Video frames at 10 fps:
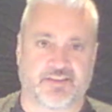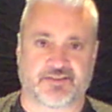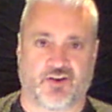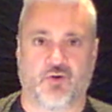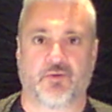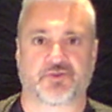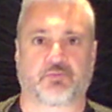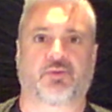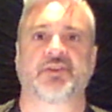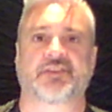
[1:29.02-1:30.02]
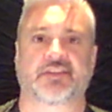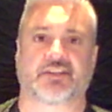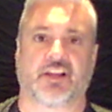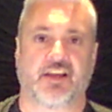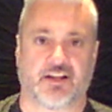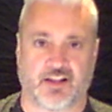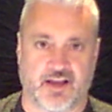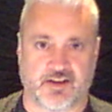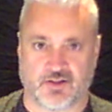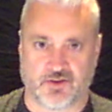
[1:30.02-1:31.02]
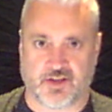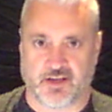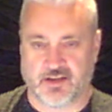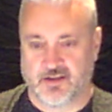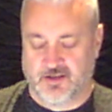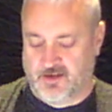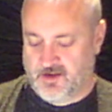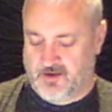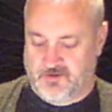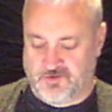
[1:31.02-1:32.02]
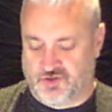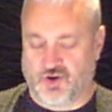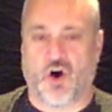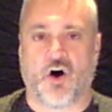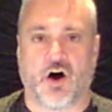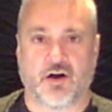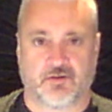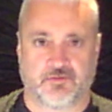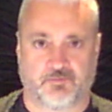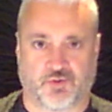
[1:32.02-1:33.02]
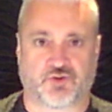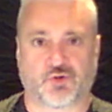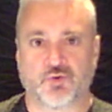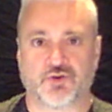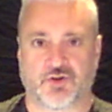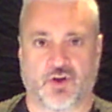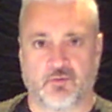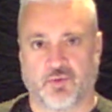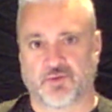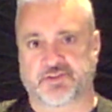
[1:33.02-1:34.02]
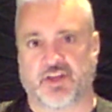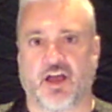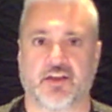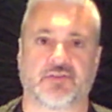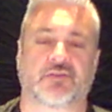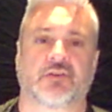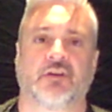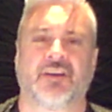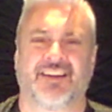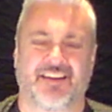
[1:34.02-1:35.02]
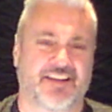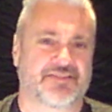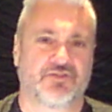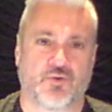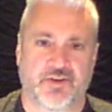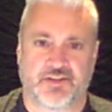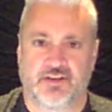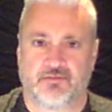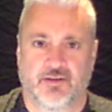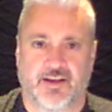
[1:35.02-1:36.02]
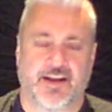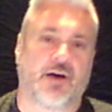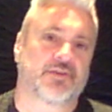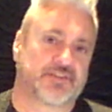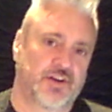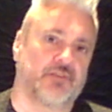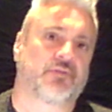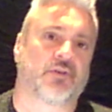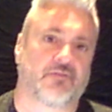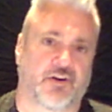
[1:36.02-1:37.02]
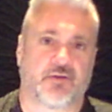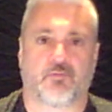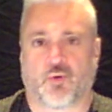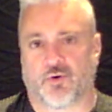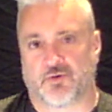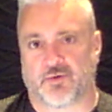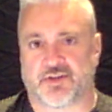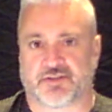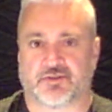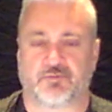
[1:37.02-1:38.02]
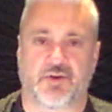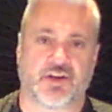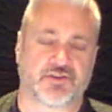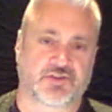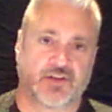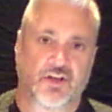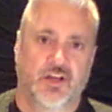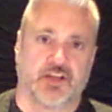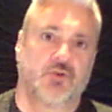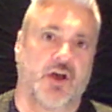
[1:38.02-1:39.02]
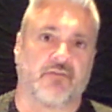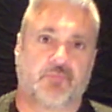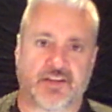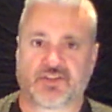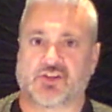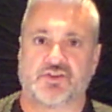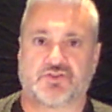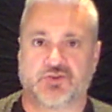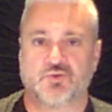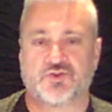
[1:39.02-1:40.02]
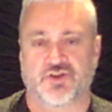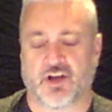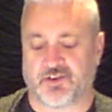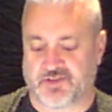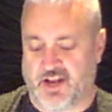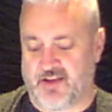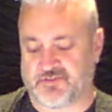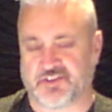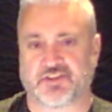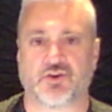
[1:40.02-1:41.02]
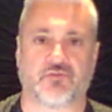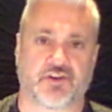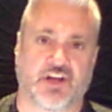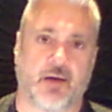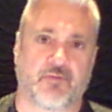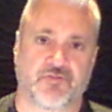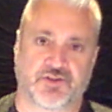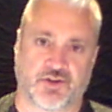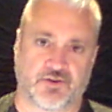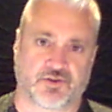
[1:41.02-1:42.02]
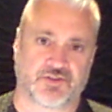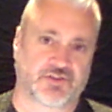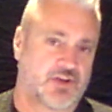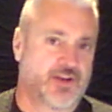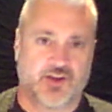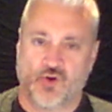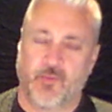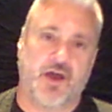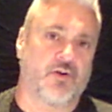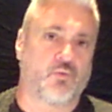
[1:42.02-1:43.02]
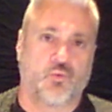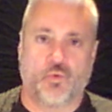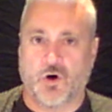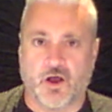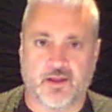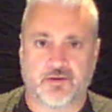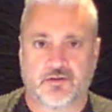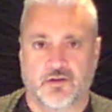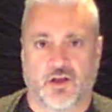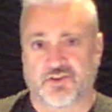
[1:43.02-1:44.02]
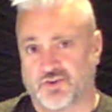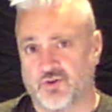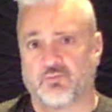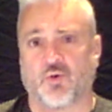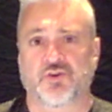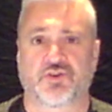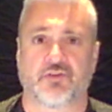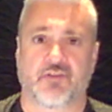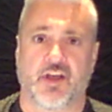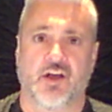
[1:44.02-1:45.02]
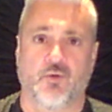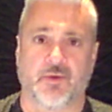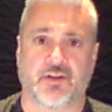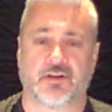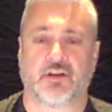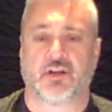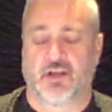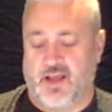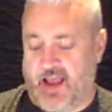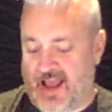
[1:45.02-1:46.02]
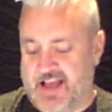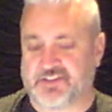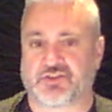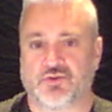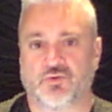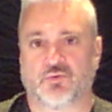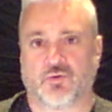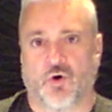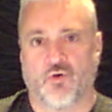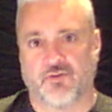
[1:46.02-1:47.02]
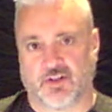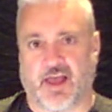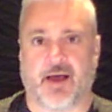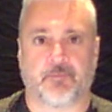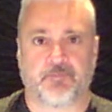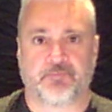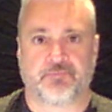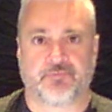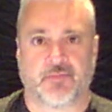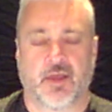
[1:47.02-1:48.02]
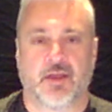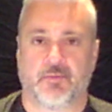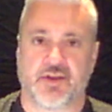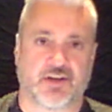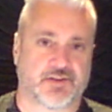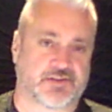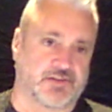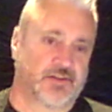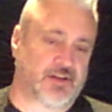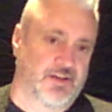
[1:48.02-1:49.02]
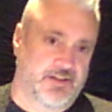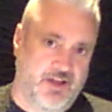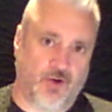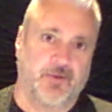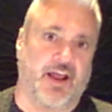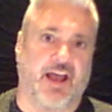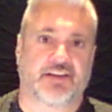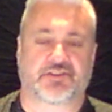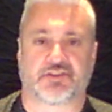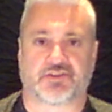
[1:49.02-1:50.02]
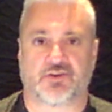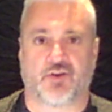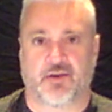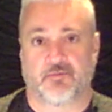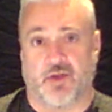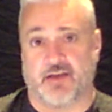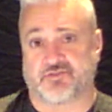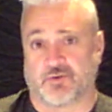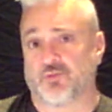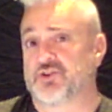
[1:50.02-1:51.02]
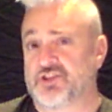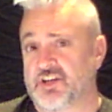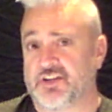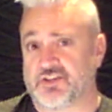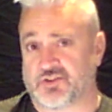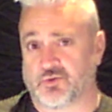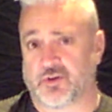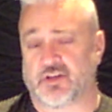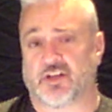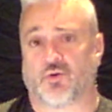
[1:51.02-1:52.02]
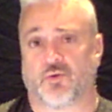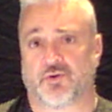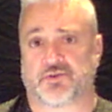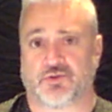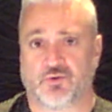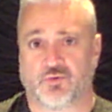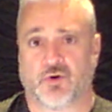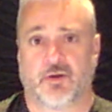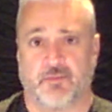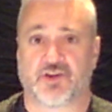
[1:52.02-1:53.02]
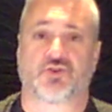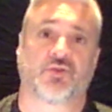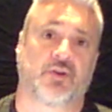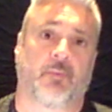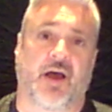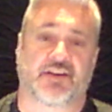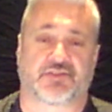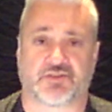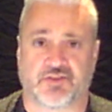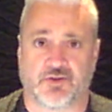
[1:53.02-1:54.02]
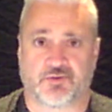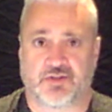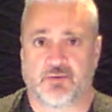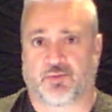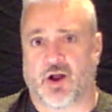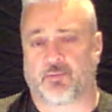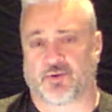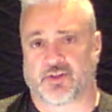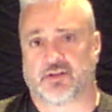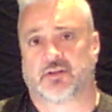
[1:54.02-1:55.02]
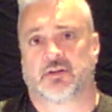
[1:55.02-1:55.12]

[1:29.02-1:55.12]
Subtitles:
this almost Princess Leia-like looking jaw protrusion on both sides. Now that's noisy. Now it's there for a very important reason, because you have basically two shells that have to sit over top of each other, because no matter what, a certain portion of the helmet has to overlap, because the helmet has to still have some rigidity to it in order to make sure that it passes DOT properly.